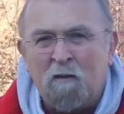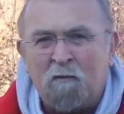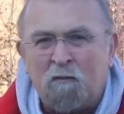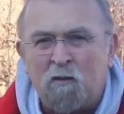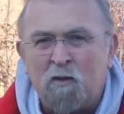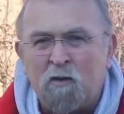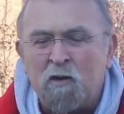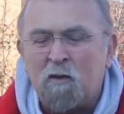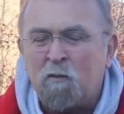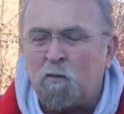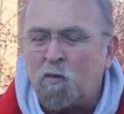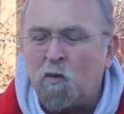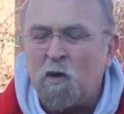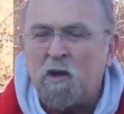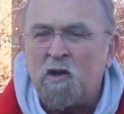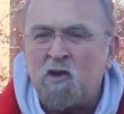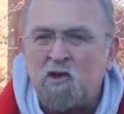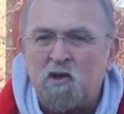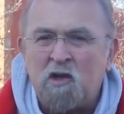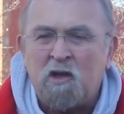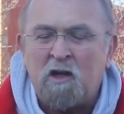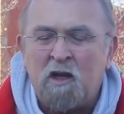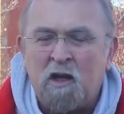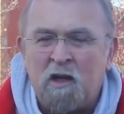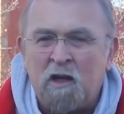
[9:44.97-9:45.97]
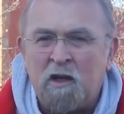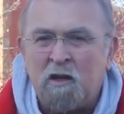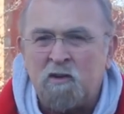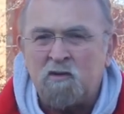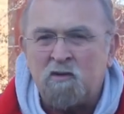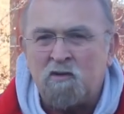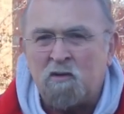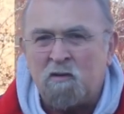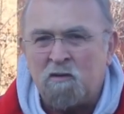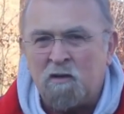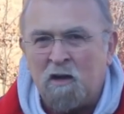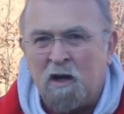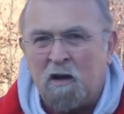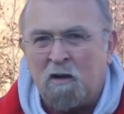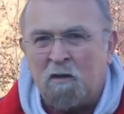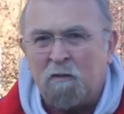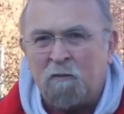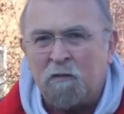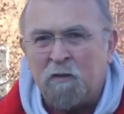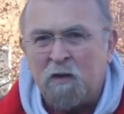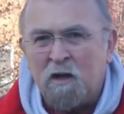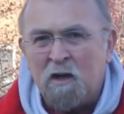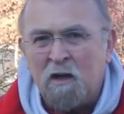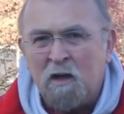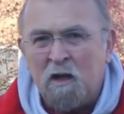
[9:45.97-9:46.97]
for the British and the Indians that are there.
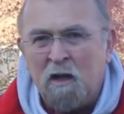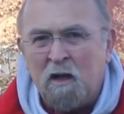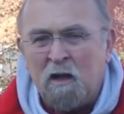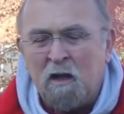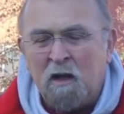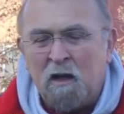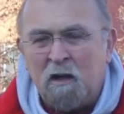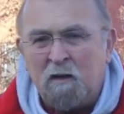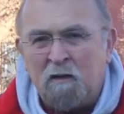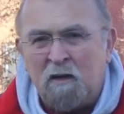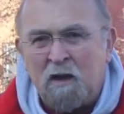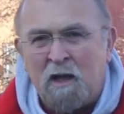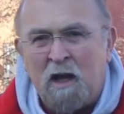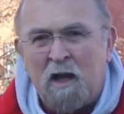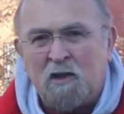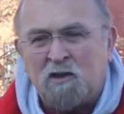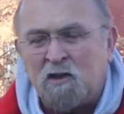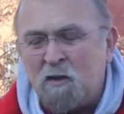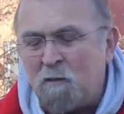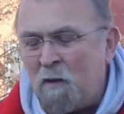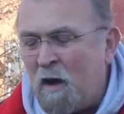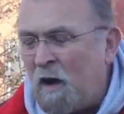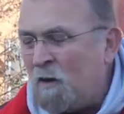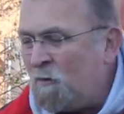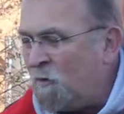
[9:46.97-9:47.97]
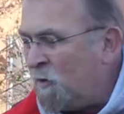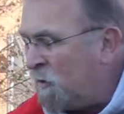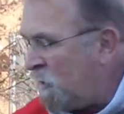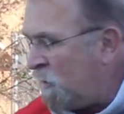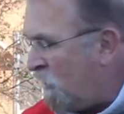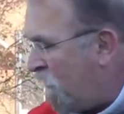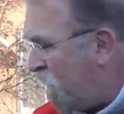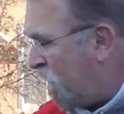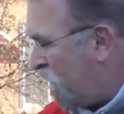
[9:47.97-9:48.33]
They estimate with the